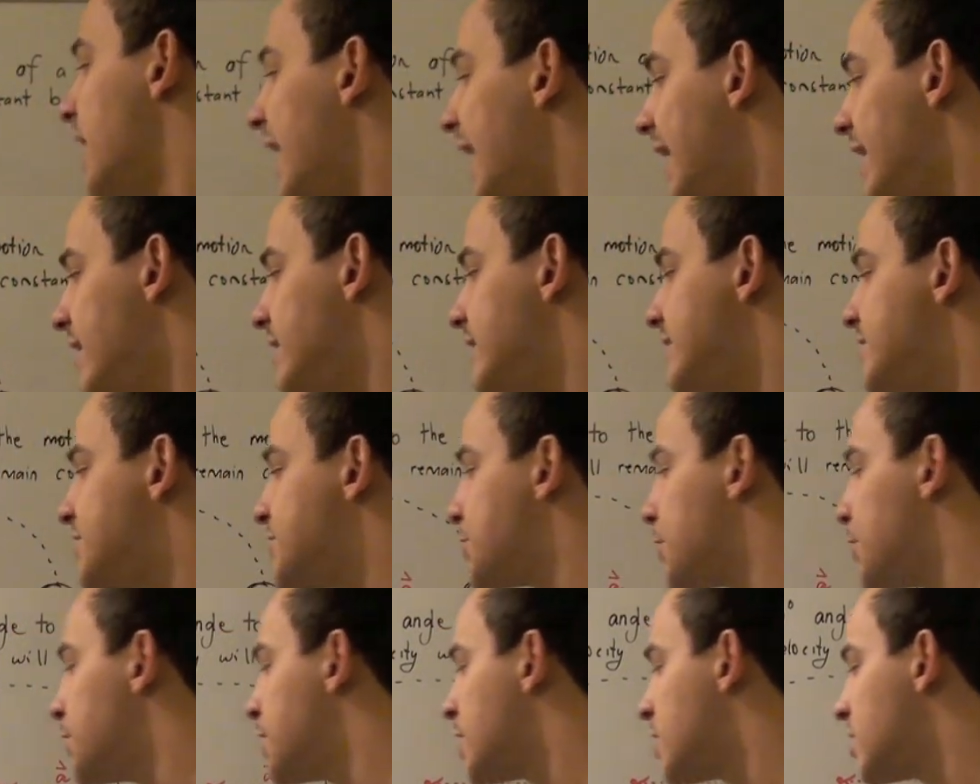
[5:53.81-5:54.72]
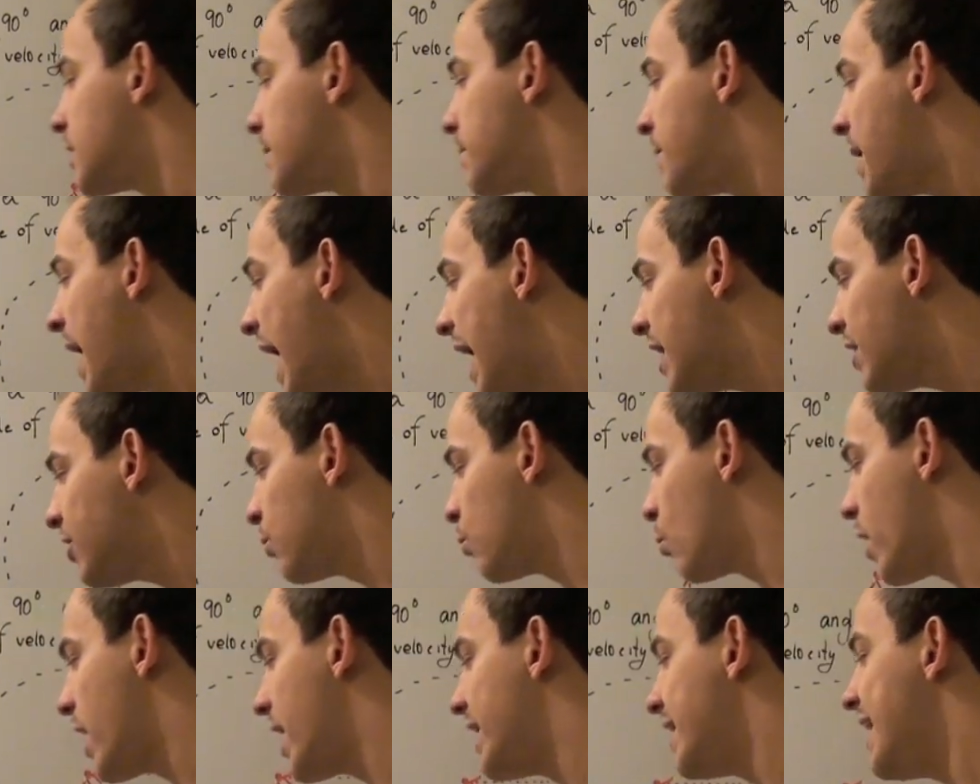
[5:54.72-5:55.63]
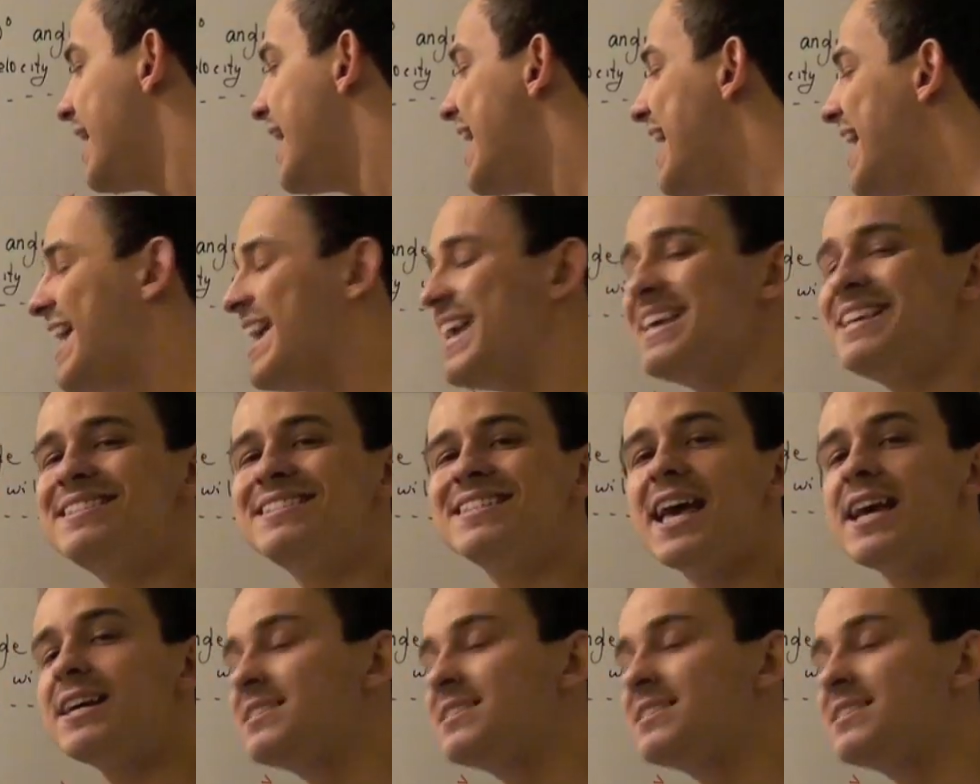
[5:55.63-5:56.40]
in a circular pathway is